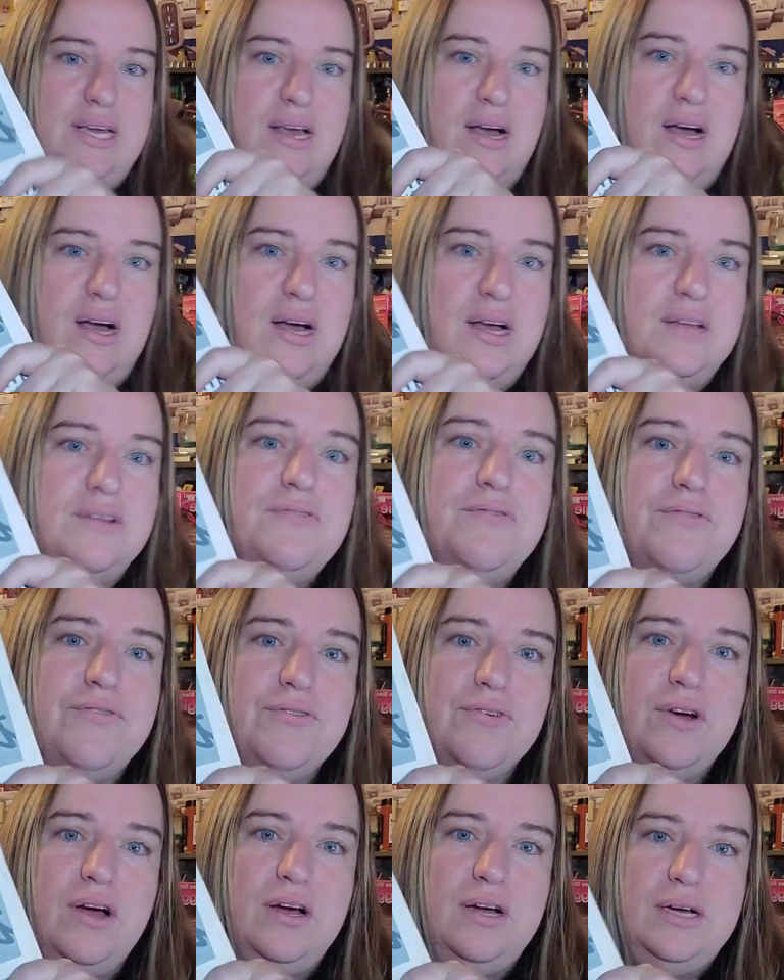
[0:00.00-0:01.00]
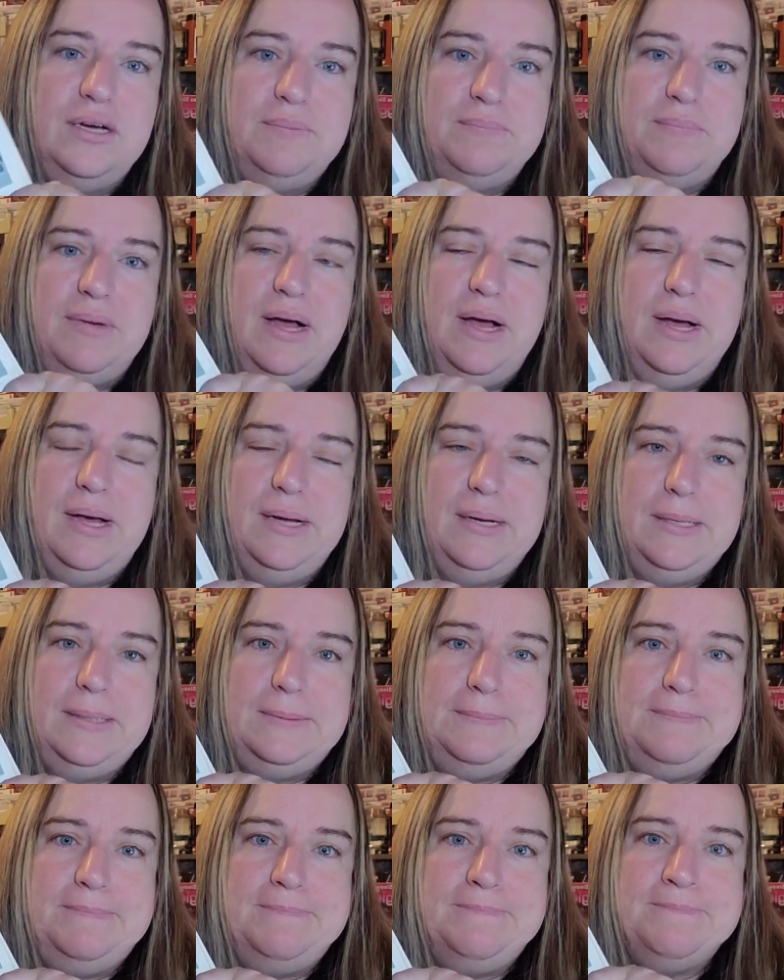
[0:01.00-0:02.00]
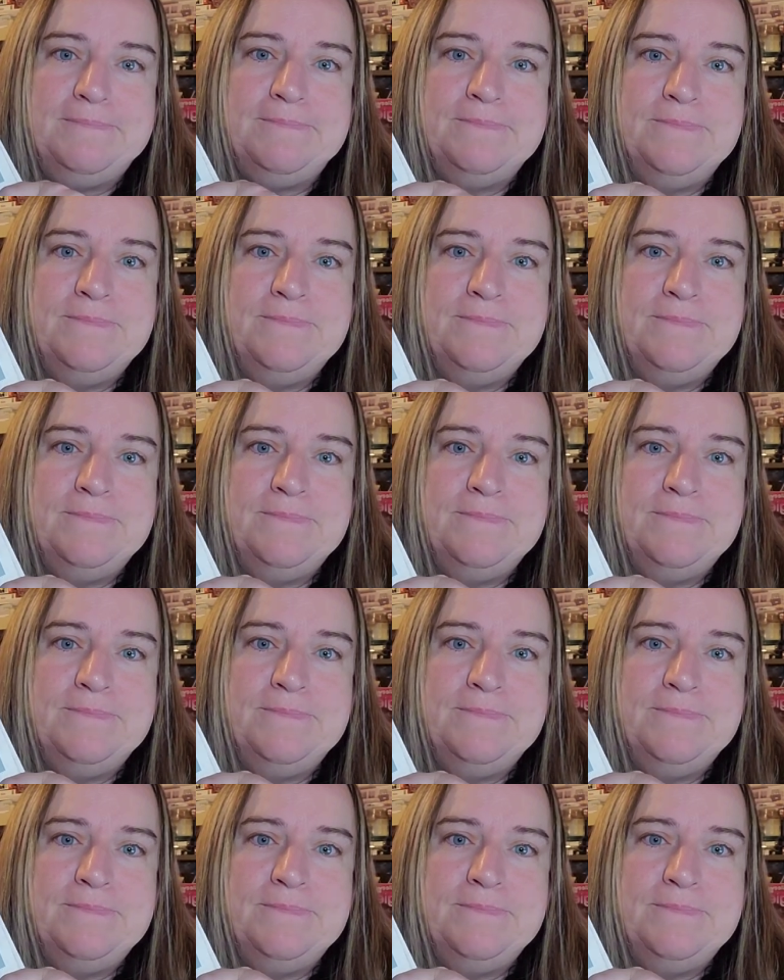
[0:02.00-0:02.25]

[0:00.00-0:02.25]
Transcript: got from um,